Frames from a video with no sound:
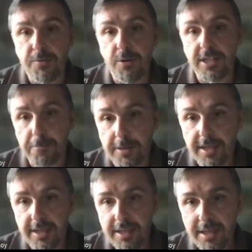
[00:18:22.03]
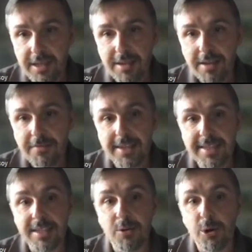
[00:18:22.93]
of order P
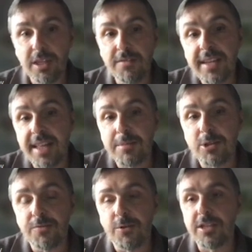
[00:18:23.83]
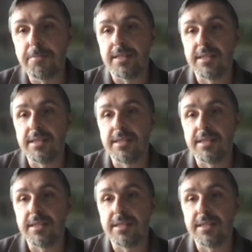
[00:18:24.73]
fixing only one element of order P.